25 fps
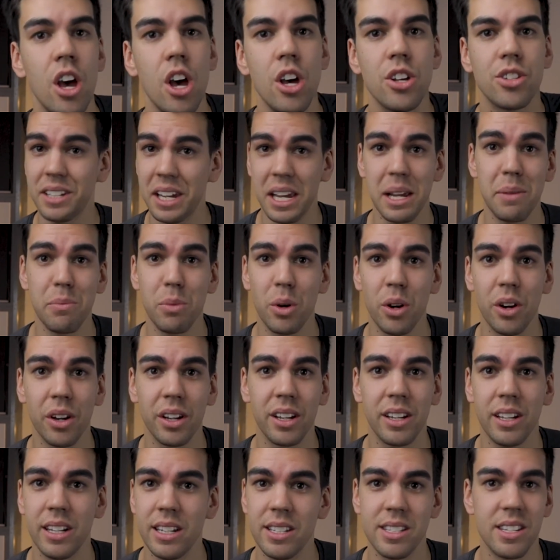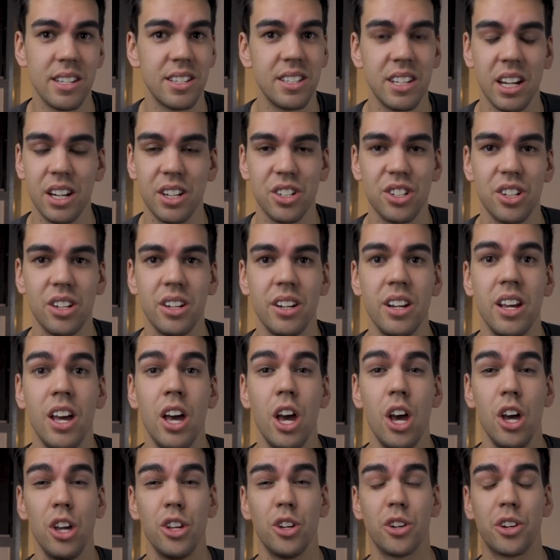Teamwork is the section.
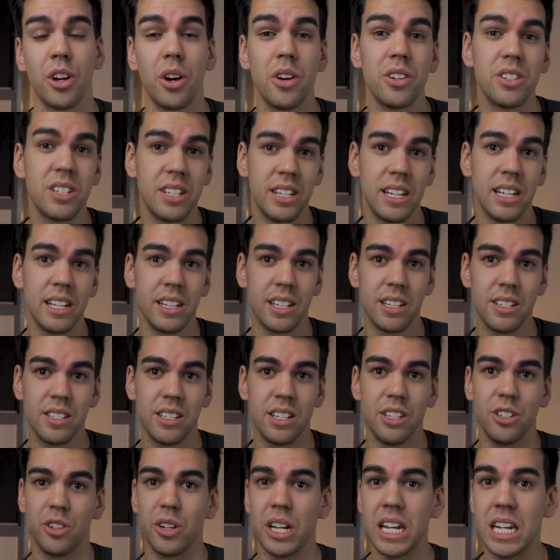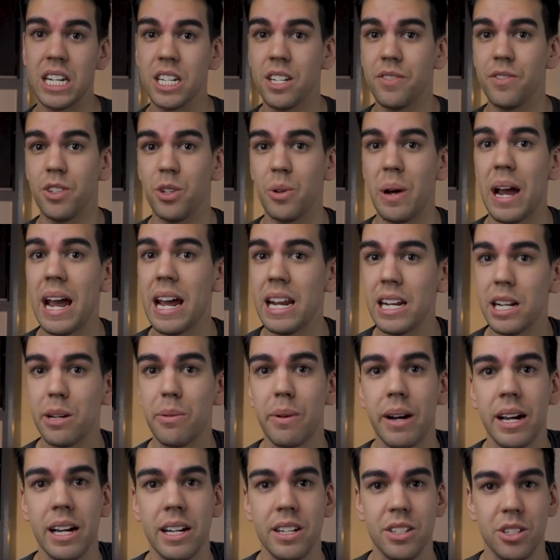You're going to need this in your interview anyway,